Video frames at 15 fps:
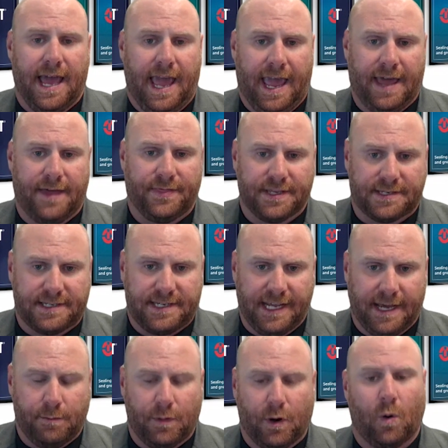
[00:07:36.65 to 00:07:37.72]
and the
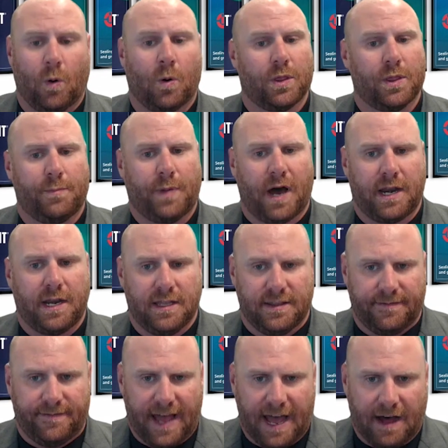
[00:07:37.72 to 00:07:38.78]
stem or the body of the
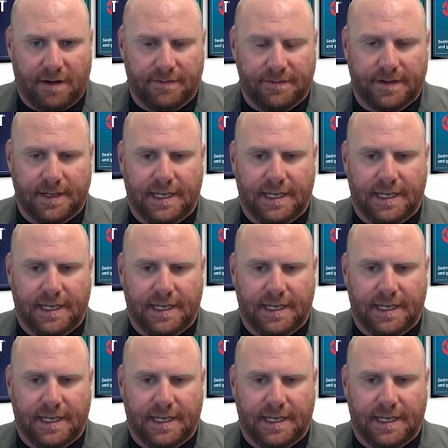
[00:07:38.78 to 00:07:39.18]
valve